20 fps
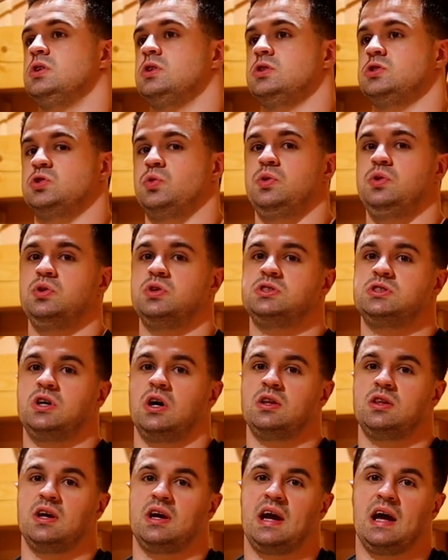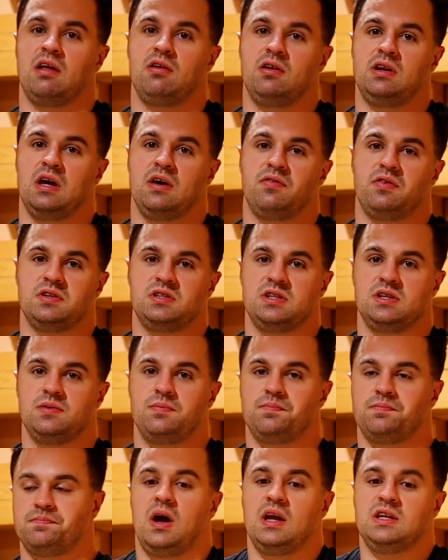So when you start the calorie
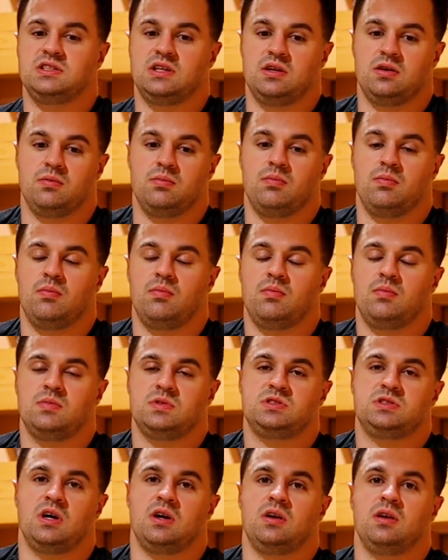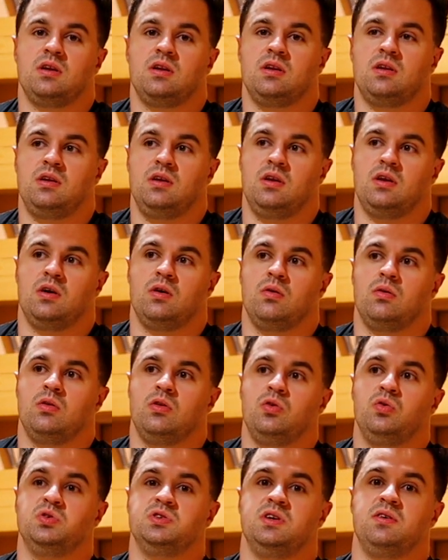deficit, body's gonna start, you know,
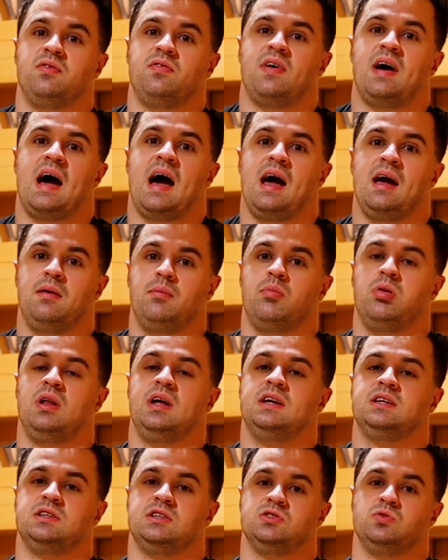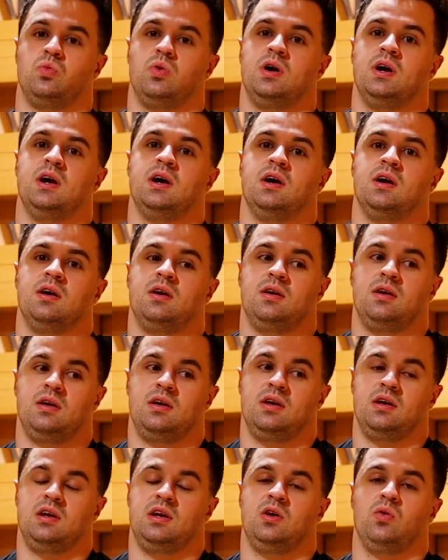losing fat in places where
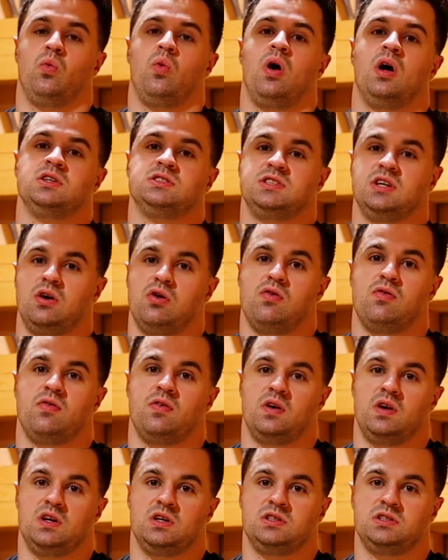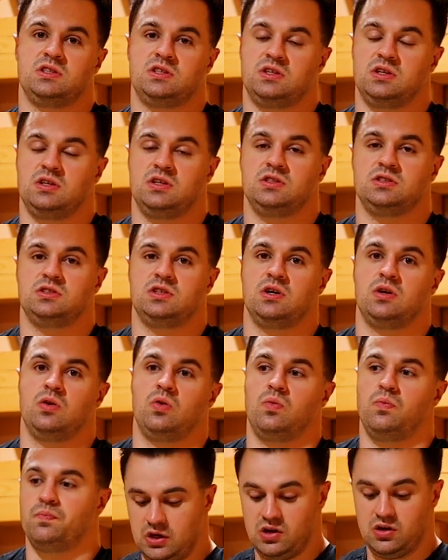it wants to go first.
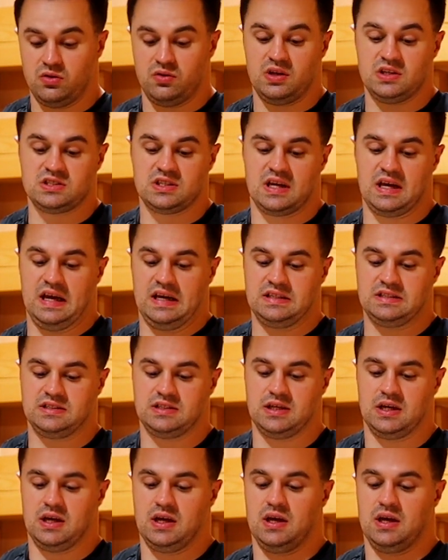So, you know, in this case,